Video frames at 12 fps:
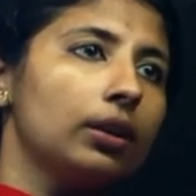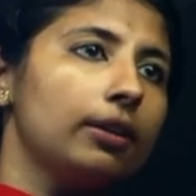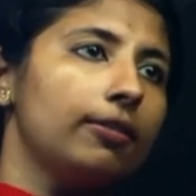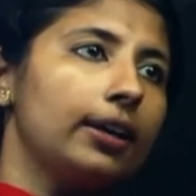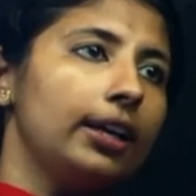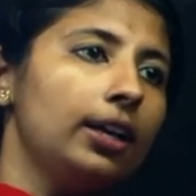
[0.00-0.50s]

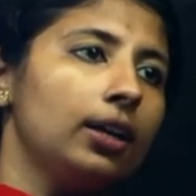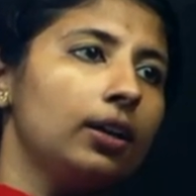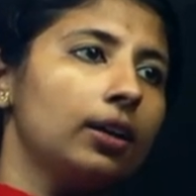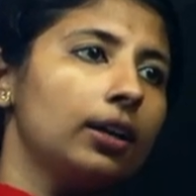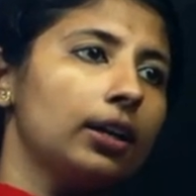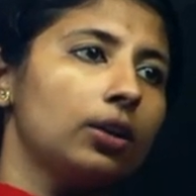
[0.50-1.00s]
divide,
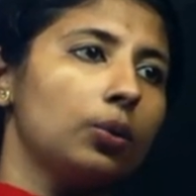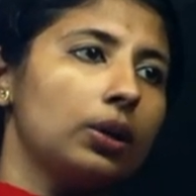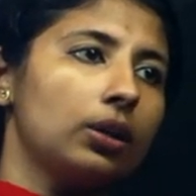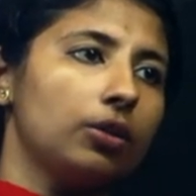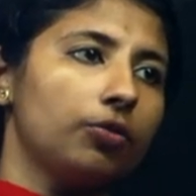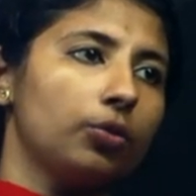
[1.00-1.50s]
get
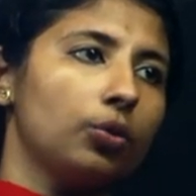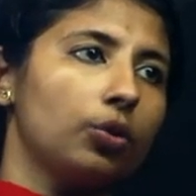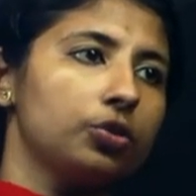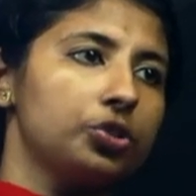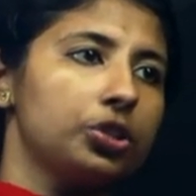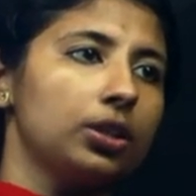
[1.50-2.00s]
24
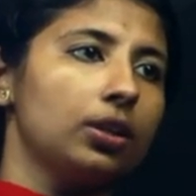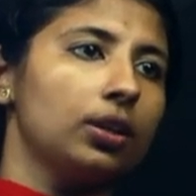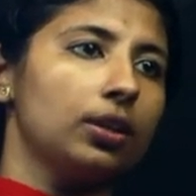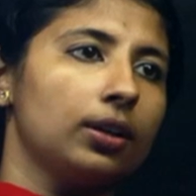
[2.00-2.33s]
quotient,